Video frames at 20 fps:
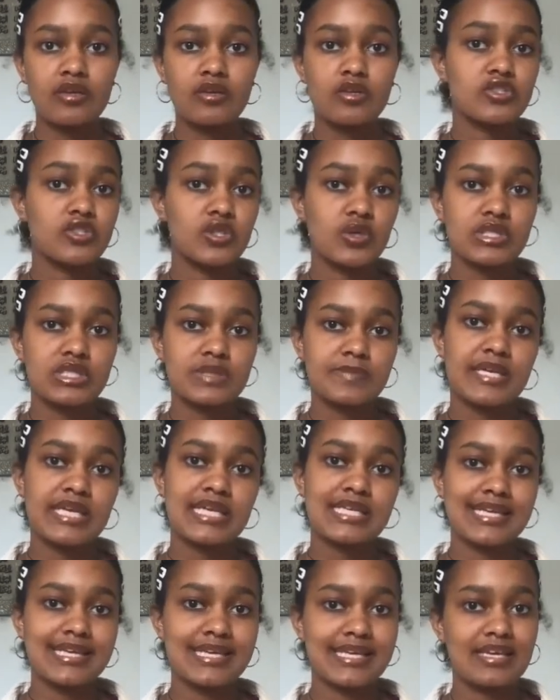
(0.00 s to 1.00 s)
or don't speak
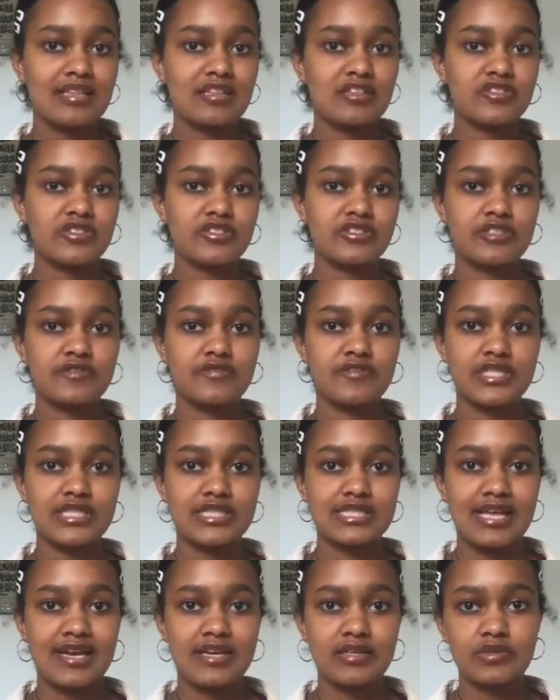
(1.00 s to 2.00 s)
like English is their first
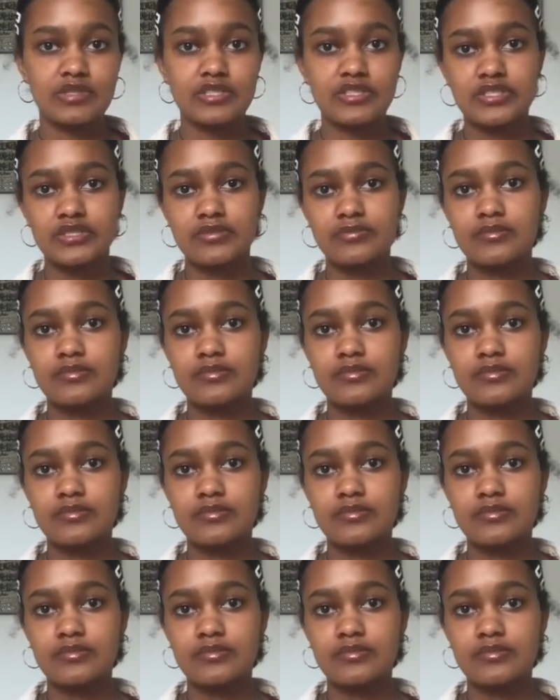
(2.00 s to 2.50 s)
language.